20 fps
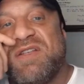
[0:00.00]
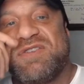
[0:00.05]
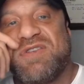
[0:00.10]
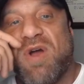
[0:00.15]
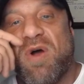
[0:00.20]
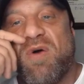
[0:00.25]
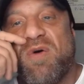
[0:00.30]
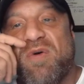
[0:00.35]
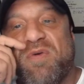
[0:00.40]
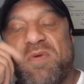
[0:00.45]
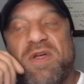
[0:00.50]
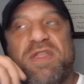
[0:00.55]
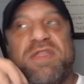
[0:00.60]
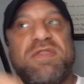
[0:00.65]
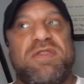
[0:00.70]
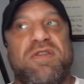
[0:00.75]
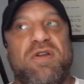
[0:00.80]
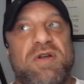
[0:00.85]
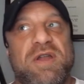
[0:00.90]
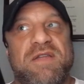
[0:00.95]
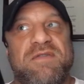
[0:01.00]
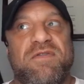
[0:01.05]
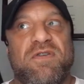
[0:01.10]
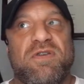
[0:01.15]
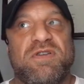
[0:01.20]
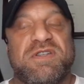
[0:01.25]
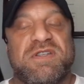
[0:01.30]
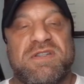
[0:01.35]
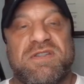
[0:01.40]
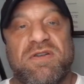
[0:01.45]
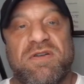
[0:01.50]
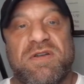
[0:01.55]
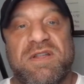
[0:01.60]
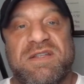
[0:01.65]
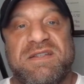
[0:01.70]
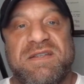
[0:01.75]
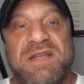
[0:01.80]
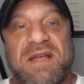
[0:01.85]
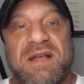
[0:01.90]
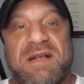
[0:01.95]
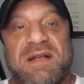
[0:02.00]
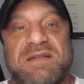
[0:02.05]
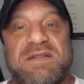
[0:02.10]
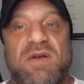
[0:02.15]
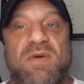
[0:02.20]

So 30 versus 36.